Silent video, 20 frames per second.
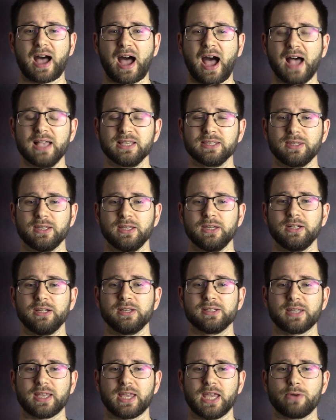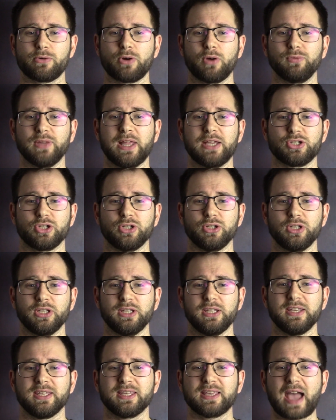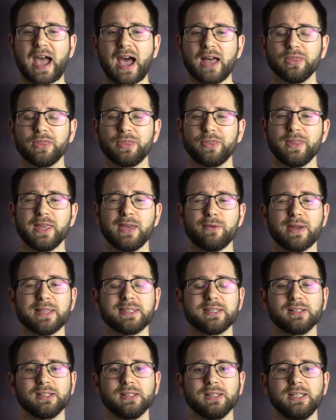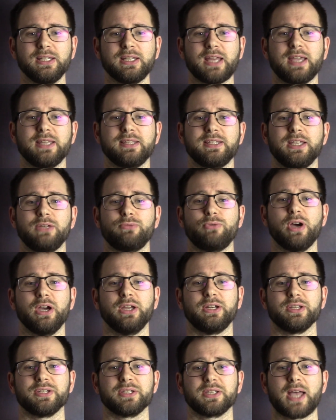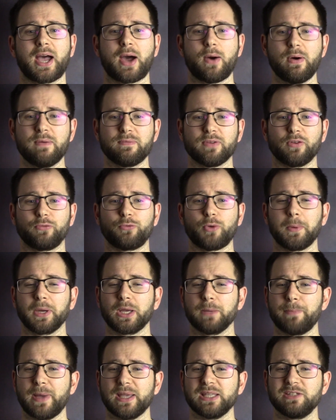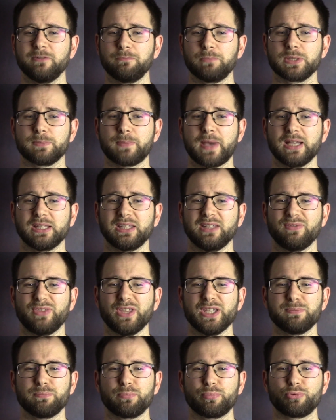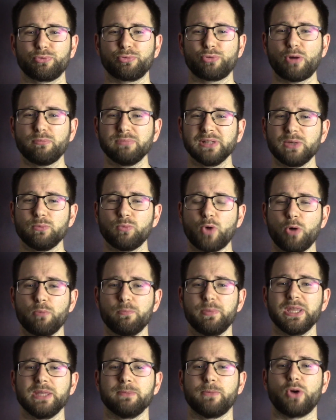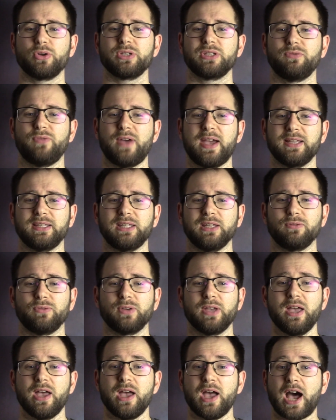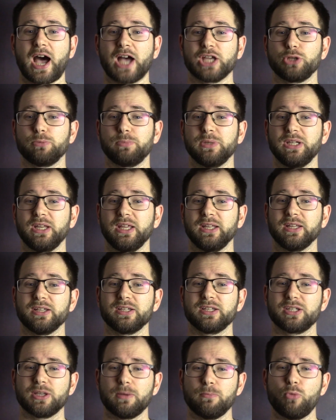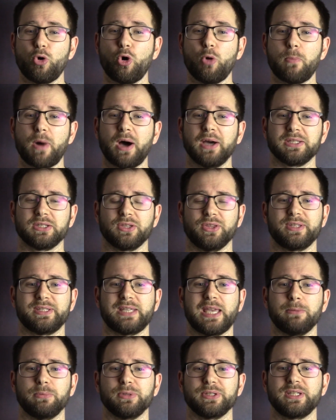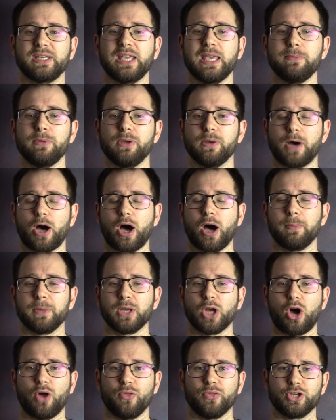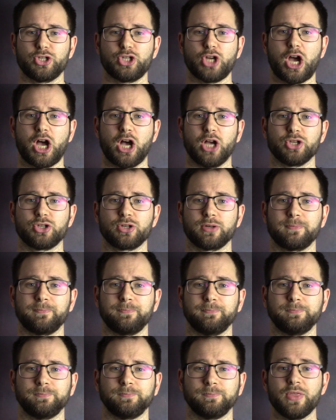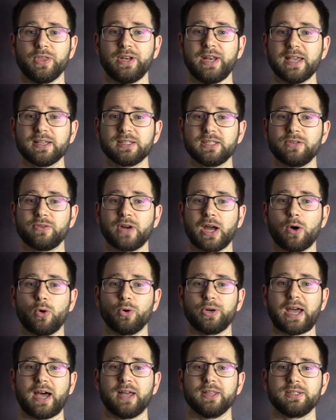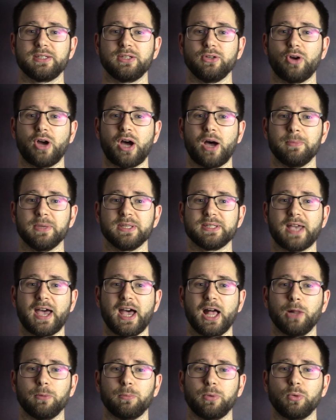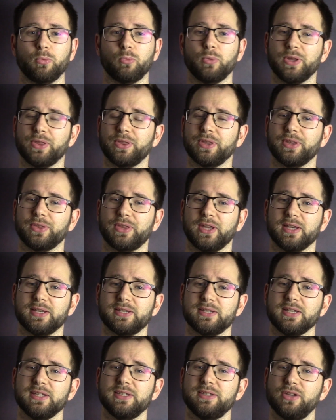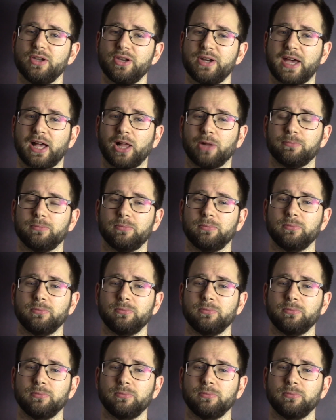As Theoden is a hero of legend, he can theoretically lead 18 Riders. However, from a competitive perspective, this probably won't be the most effective, as you'd be needing some more might on the table to keep your army on the charge. The next hero I would add to your army to help with this is Durnhelm.